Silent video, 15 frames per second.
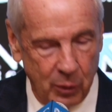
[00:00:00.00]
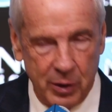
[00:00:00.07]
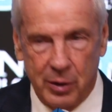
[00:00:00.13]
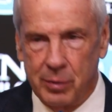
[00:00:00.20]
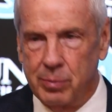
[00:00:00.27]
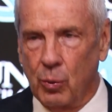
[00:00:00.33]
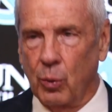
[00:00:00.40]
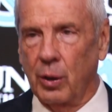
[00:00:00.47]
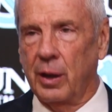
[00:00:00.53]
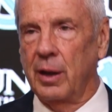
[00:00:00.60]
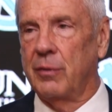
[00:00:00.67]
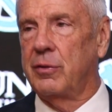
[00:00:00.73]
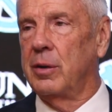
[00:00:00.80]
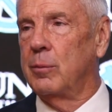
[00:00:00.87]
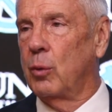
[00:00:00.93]
We're more
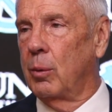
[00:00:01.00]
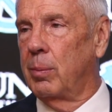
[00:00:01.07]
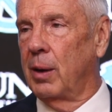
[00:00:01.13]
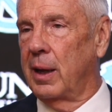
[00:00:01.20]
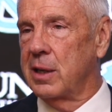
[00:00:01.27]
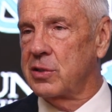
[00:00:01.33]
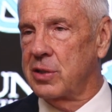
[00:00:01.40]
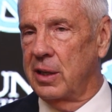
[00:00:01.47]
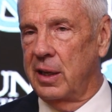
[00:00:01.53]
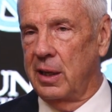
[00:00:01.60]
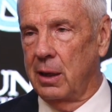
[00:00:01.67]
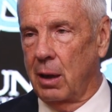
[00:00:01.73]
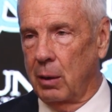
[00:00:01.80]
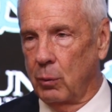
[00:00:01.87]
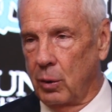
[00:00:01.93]
gifted, more blessed than
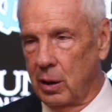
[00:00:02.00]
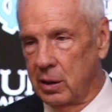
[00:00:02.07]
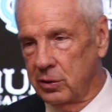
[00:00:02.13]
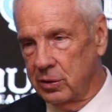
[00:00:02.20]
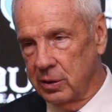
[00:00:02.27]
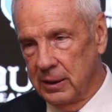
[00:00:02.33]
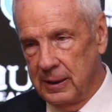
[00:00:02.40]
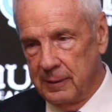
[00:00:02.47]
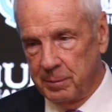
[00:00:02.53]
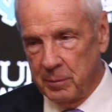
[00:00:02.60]
Elon was.